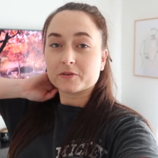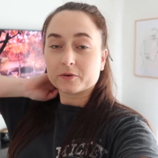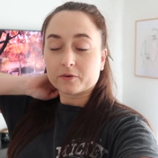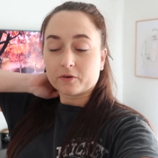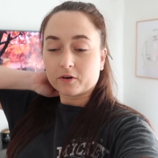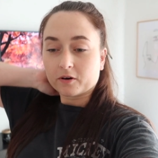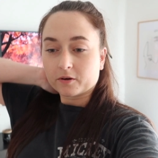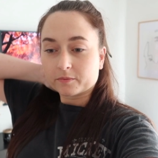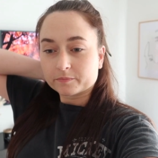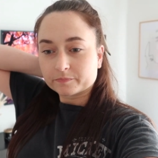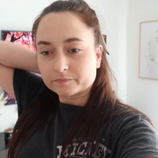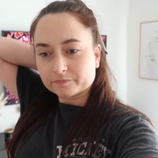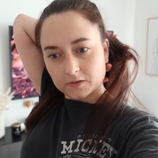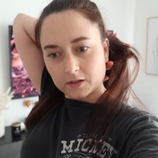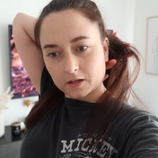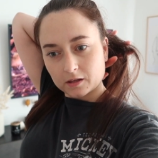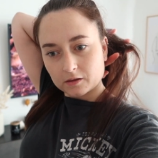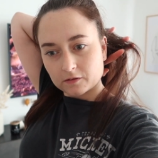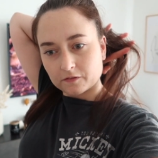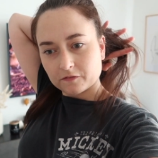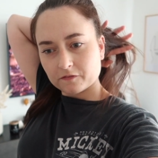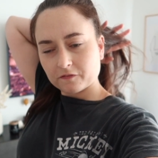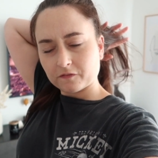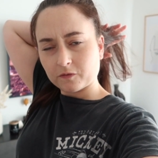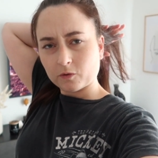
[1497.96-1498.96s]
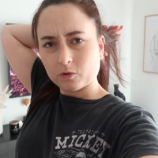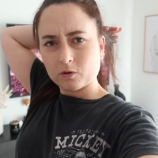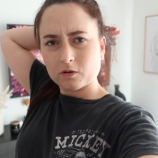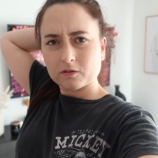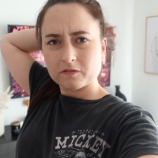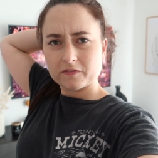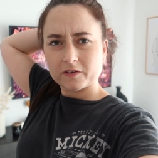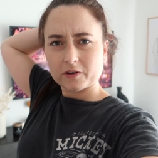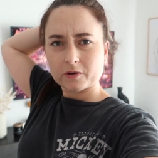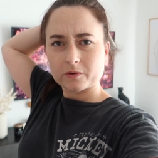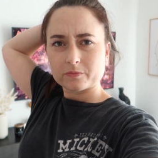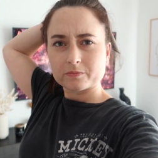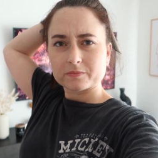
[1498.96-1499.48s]
still got the other four
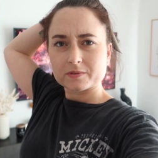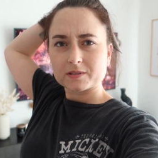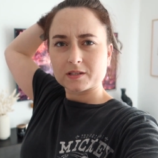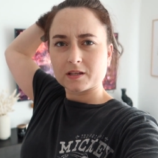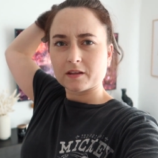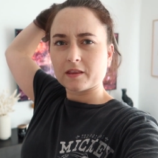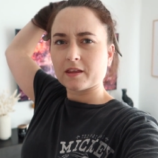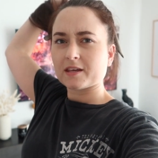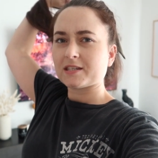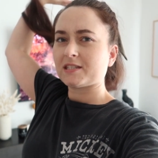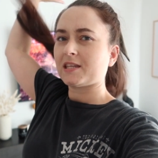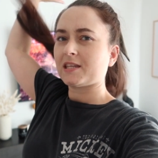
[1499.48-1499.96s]
films. Are there